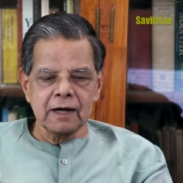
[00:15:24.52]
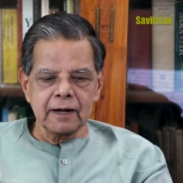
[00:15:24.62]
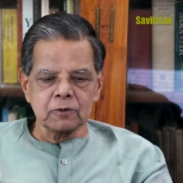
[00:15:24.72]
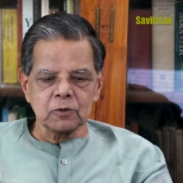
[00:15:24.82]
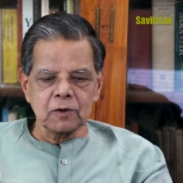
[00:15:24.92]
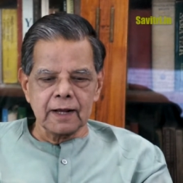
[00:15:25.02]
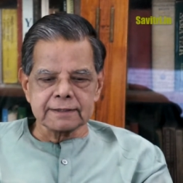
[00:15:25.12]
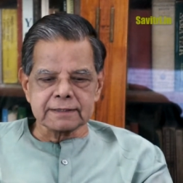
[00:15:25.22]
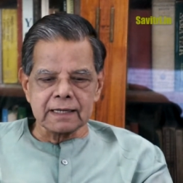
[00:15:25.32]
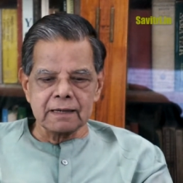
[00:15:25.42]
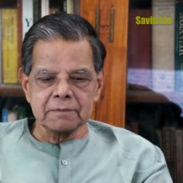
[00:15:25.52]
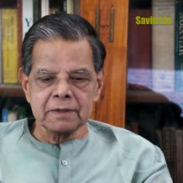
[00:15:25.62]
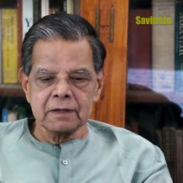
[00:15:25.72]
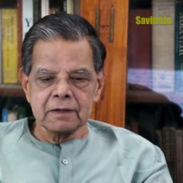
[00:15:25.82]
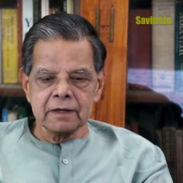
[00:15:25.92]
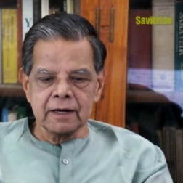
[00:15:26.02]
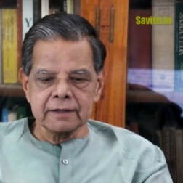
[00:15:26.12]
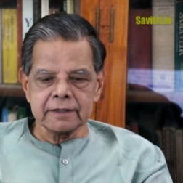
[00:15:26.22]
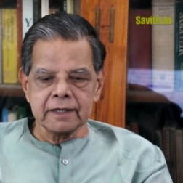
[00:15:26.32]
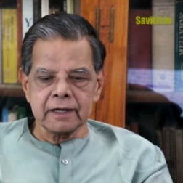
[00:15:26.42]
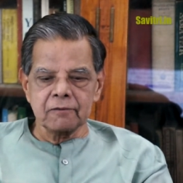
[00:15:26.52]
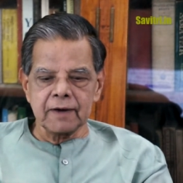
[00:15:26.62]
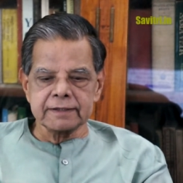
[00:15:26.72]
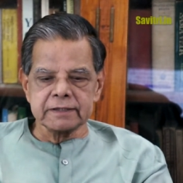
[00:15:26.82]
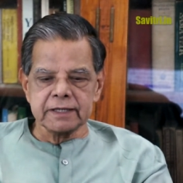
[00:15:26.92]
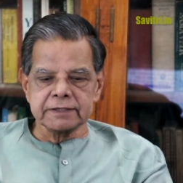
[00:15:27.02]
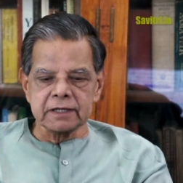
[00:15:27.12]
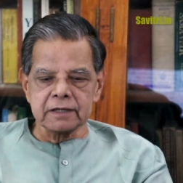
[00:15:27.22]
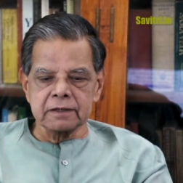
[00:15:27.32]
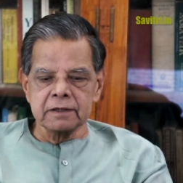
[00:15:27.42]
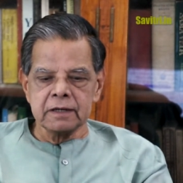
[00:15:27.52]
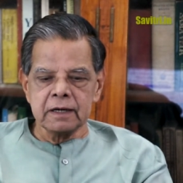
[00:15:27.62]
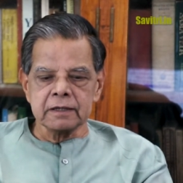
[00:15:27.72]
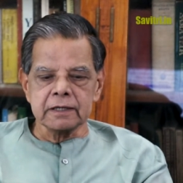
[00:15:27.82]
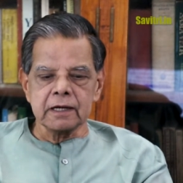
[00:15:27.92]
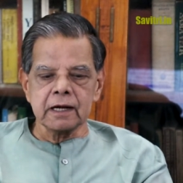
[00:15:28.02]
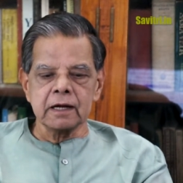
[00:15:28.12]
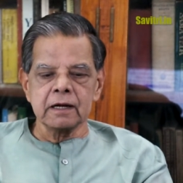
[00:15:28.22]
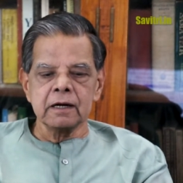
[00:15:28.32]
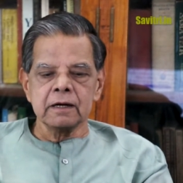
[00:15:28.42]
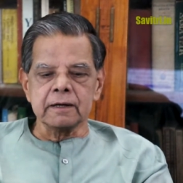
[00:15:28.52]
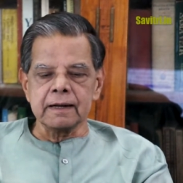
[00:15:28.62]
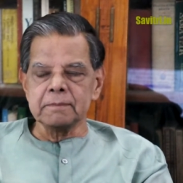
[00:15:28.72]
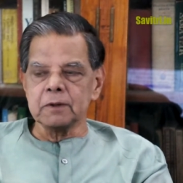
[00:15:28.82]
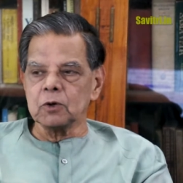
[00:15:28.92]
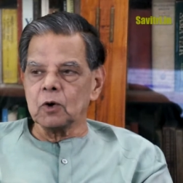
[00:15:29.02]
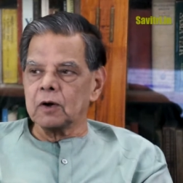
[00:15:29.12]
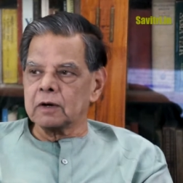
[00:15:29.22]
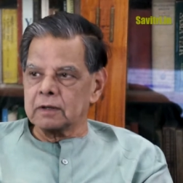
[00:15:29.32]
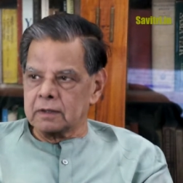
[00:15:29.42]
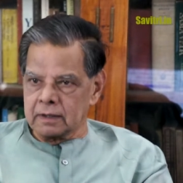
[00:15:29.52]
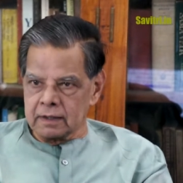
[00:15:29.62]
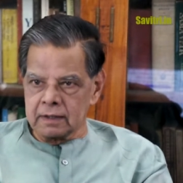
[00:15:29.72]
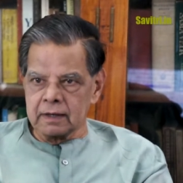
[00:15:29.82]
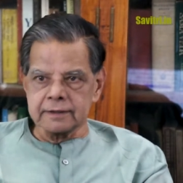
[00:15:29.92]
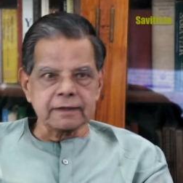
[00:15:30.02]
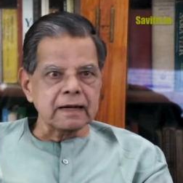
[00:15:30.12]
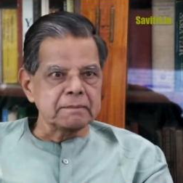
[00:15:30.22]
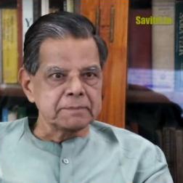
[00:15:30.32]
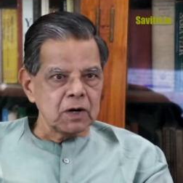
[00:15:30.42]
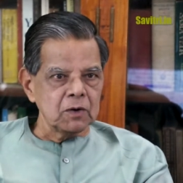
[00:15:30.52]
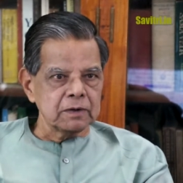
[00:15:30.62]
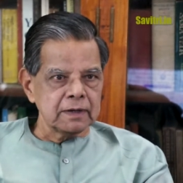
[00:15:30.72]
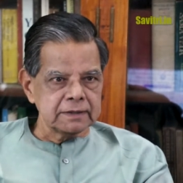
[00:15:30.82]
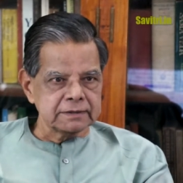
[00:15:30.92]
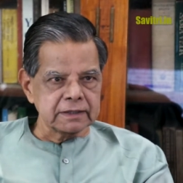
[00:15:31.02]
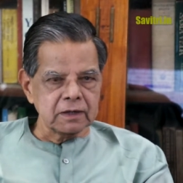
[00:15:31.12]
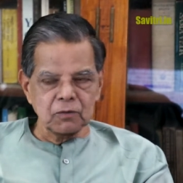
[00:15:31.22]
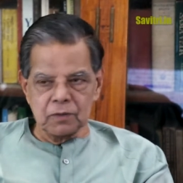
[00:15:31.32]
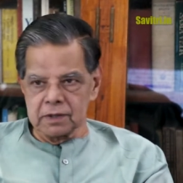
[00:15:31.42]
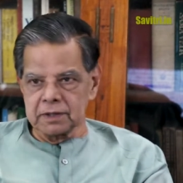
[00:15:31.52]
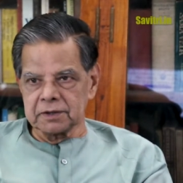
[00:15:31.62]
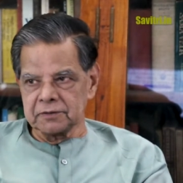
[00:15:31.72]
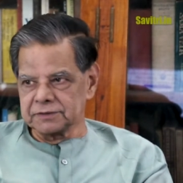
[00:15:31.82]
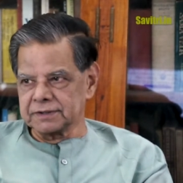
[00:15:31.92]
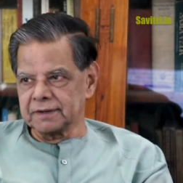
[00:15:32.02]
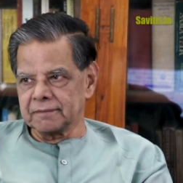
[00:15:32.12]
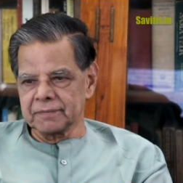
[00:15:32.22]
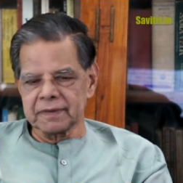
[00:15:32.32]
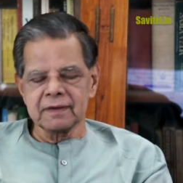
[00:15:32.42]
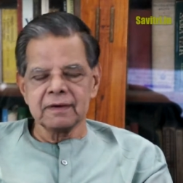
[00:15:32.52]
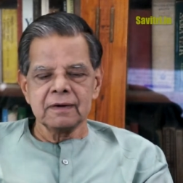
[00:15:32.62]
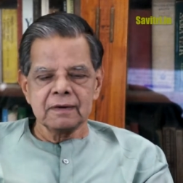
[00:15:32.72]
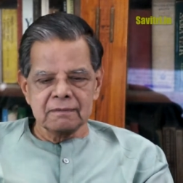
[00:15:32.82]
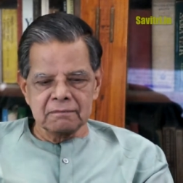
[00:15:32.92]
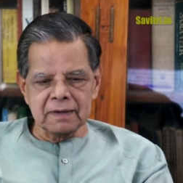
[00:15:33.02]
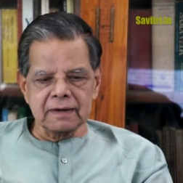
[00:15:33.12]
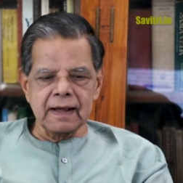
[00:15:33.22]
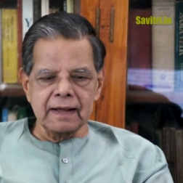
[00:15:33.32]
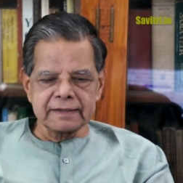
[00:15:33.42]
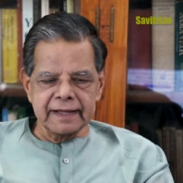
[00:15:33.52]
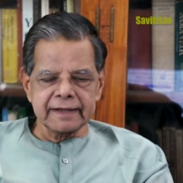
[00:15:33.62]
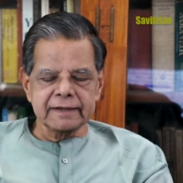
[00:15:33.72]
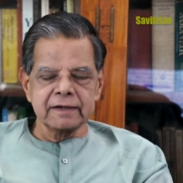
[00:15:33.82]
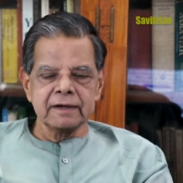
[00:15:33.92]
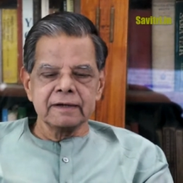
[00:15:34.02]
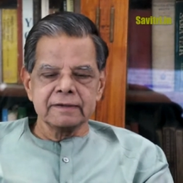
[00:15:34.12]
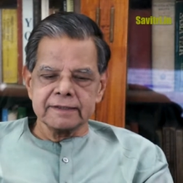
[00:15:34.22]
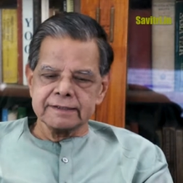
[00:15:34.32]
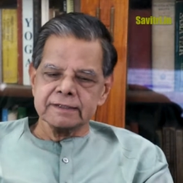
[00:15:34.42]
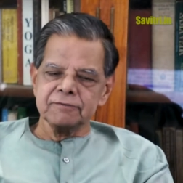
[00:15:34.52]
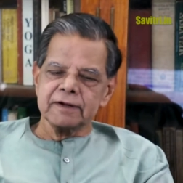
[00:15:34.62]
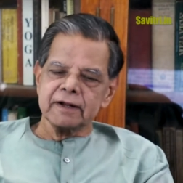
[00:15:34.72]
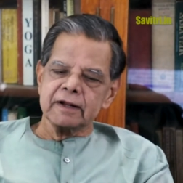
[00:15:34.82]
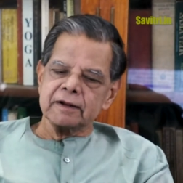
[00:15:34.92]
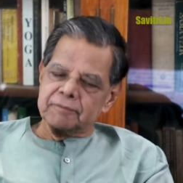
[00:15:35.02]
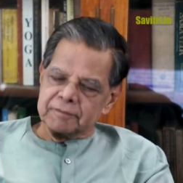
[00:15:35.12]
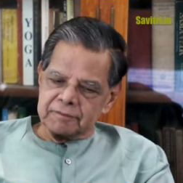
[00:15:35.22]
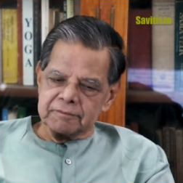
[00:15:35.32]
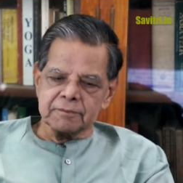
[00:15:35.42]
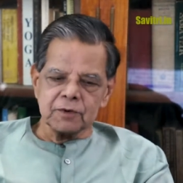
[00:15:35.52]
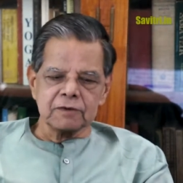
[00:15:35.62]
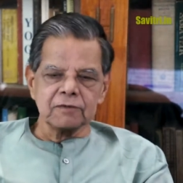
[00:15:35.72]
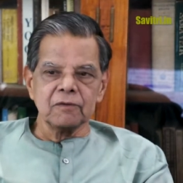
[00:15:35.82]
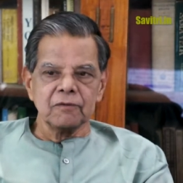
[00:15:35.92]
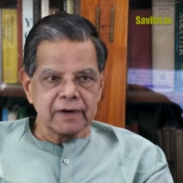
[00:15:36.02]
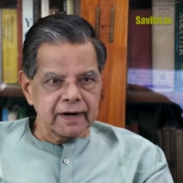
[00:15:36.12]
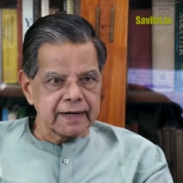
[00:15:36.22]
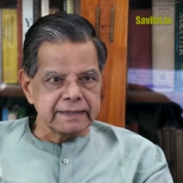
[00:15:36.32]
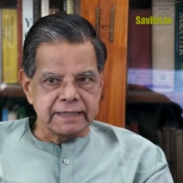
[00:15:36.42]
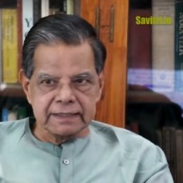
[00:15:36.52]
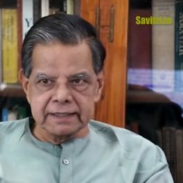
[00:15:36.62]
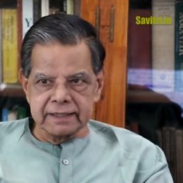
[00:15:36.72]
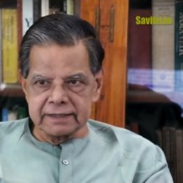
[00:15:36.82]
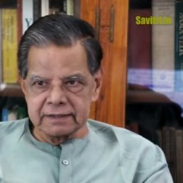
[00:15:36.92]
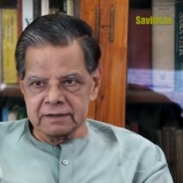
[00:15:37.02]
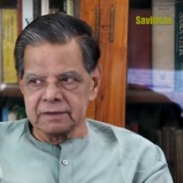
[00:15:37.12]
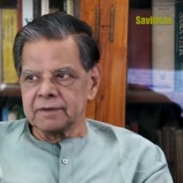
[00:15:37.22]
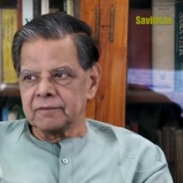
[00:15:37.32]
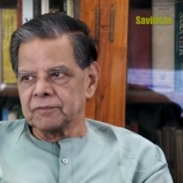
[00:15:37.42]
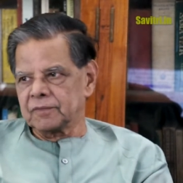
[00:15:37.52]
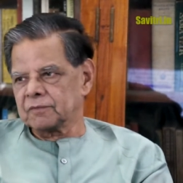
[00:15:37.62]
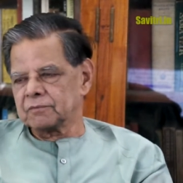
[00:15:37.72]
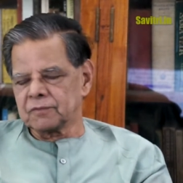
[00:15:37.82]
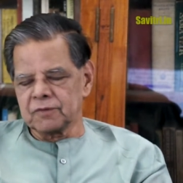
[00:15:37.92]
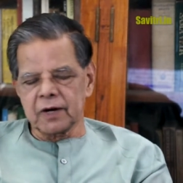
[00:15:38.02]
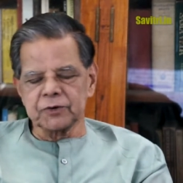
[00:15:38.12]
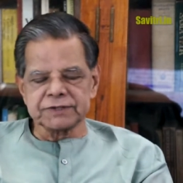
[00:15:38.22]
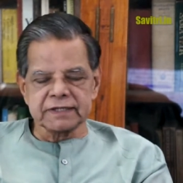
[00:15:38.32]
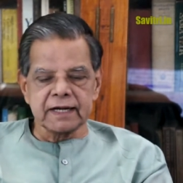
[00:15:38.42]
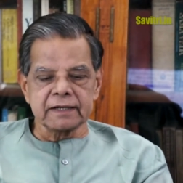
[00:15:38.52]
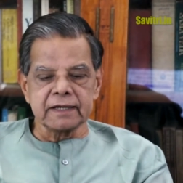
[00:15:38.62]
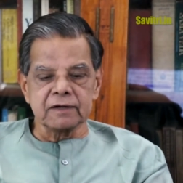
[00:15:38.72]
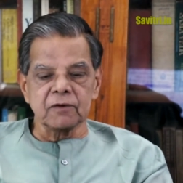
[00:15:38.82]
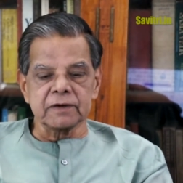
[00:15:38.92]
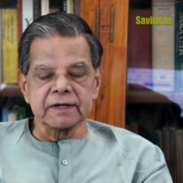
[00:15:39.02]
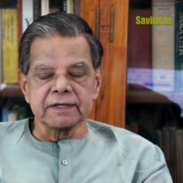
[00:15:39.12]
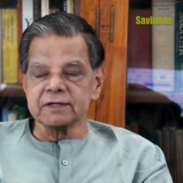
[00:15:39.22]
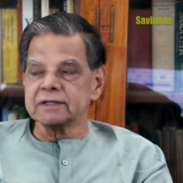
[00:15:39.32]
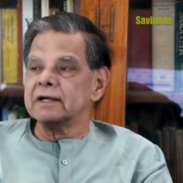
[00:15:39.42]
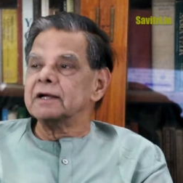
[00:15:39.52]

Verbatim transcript: I told you last time in the revised edition, they have temple door as a compound, as a single word, you see. But I think this is very beautiful, very rich as it is. We'll have to see that thing, what it is.